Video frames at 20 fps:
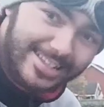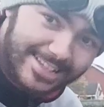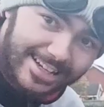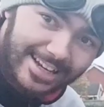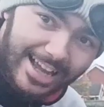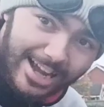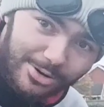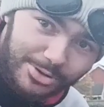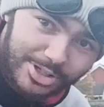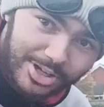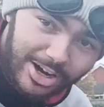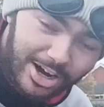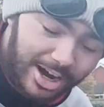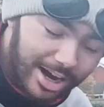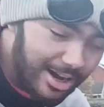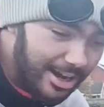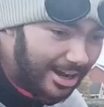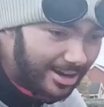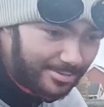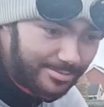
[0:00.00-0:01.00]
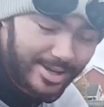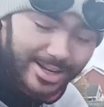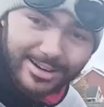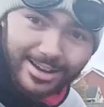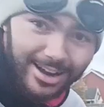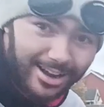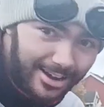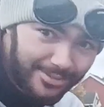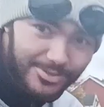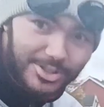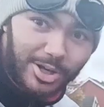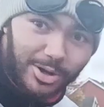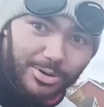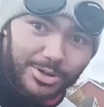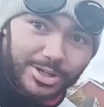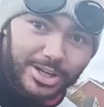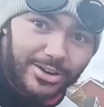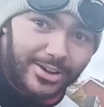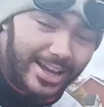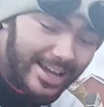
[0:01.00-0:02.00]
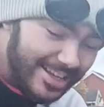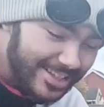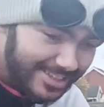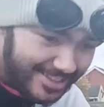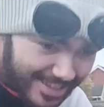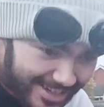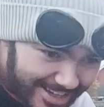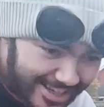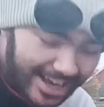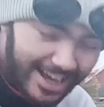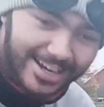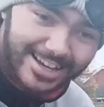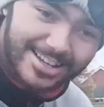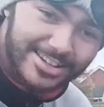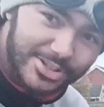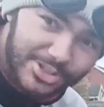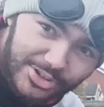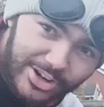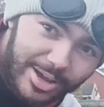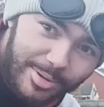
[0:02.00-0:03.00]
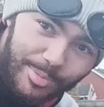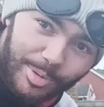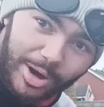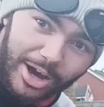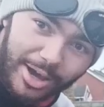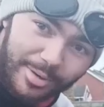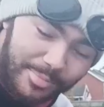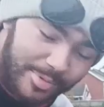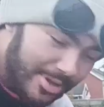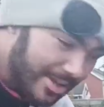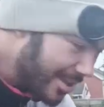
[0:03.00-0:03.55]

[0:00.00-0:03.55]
is a loud car. I mean, I have told you it is decal and straight pipe.